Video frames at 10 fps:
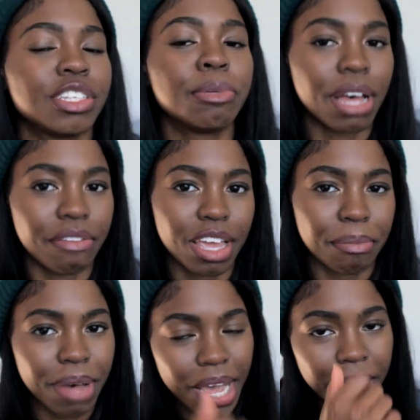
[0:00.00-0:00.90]
it's about
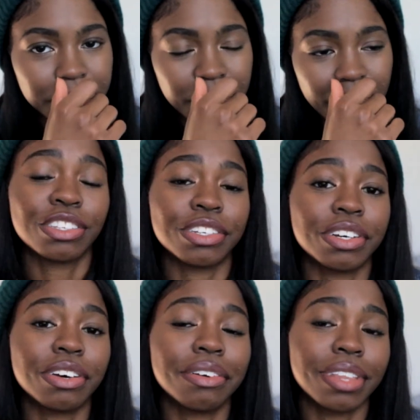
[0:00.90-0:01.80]
vampires.
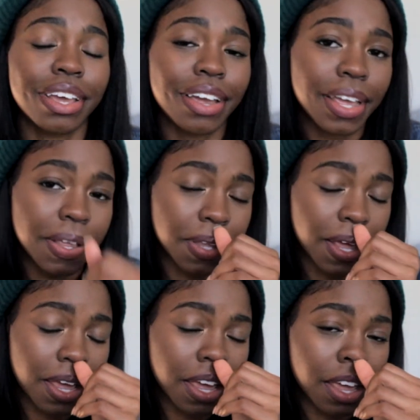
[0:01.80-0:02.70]
So there is
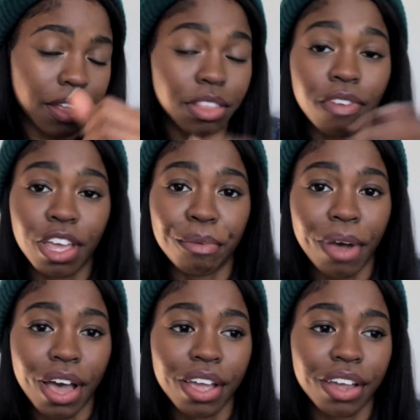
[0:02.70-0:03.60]
a, the
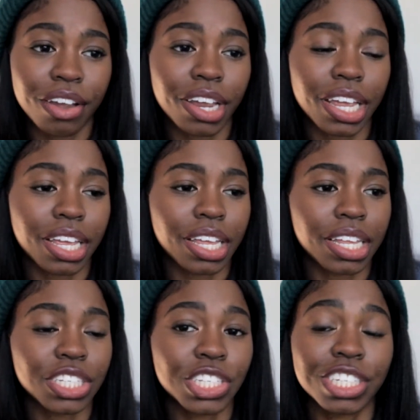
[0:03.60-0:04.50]
vampire
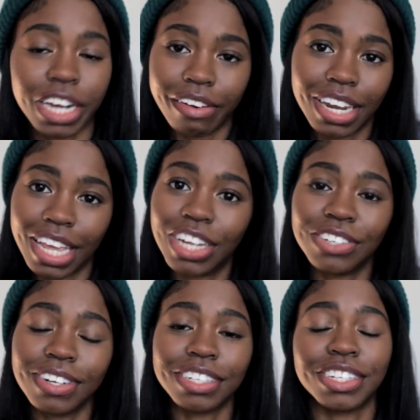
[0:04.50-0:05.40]
is Jerry
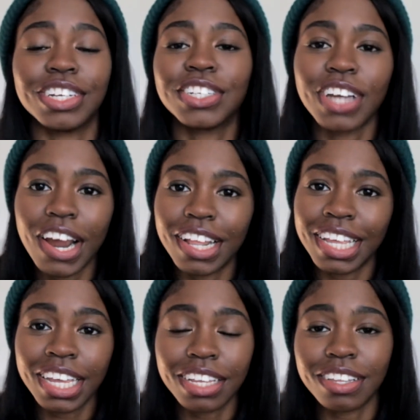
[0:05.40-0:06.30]
Dandridge, then
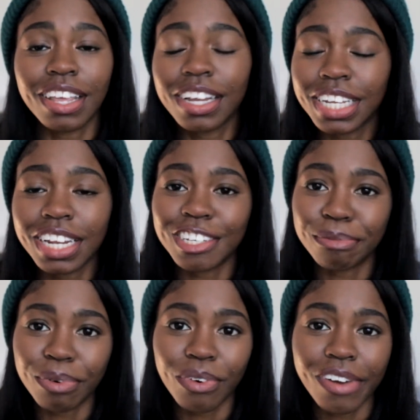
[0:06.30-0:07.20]
Charlie, he's a young
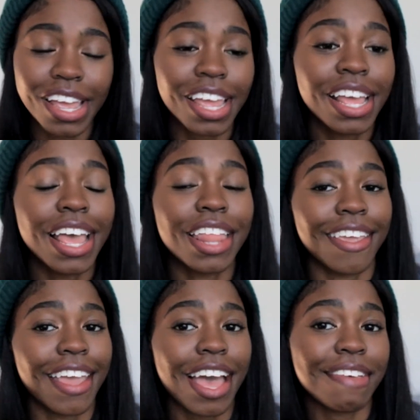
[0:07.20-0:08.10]
teenage boy, and
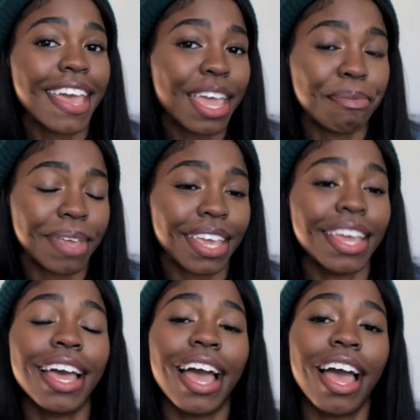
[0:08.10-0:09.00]
then you have Amy,
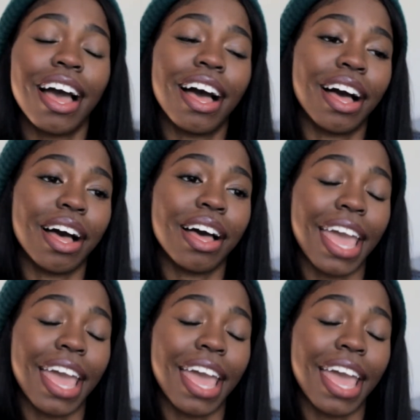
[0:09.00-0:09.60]
uh,